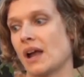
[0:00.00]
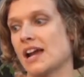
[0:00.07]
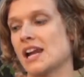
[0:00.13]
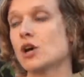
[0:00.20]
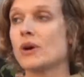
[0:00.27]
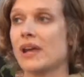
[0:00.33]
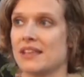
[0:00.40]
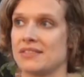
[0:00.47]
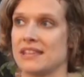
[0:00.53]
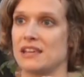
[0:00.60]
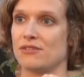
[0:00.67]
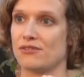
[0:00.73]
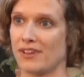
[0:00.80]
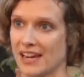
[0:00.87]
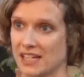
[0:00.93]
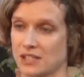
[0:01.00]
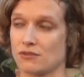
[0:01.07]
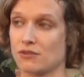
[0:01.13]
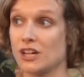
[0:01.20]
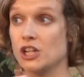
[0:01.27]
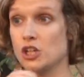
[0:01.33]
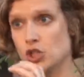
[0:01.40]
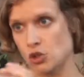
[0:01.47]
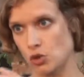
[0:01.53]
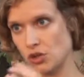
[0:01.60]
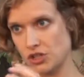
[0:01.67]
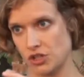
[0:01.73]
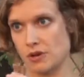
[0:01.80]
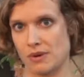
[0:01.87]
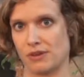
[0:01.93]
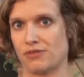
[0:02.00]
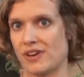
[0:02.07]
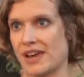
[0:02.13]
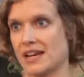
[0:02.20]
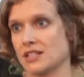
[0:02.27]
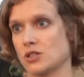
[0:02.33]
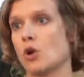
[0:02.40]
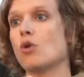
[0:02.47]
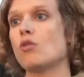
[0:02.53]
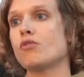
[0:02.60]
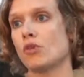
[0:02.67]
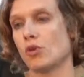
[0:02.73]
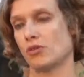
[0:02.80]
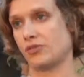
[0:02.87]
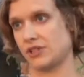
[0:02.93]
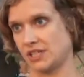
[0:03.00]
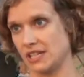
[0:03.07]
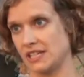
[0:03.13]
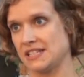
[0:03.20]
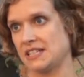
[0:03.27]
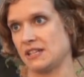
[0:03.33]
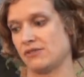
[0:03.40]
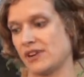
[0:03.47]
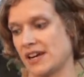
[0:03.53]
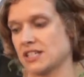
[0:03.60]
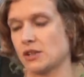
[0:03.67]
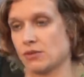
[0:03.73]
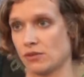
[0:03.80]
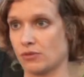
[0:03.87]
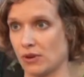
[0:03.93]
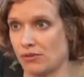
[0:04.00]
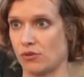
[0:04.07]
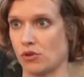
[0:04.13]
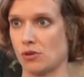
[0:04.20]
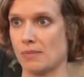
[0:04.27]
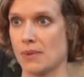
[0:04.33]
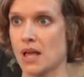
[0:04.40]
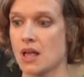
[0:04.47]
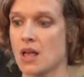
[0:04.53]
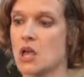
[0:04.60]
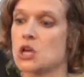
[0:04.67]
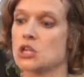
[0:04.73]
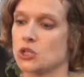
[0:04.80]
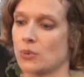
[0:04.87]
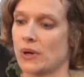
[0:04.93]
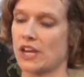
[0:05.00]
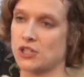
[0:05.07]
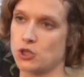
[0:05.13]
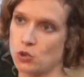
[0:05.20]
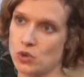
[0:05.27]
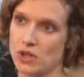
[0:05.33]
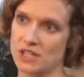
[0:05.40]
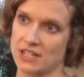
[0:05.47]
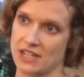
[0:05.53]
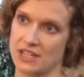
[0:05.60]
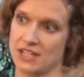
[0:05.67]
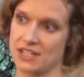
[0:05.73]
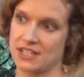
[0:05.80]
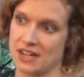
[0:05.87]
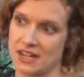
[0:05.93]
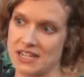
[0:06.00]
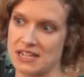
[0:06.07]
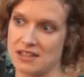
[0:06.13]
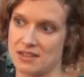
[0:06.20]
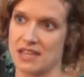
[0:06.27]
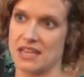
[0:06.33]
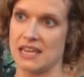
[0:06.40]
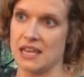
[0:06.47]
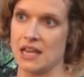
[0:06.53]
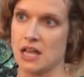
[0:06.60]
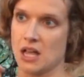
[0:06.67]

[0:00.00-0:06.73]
look at the effects, the really short-term effects, overall fertility effects of the reform. So what I do is I study the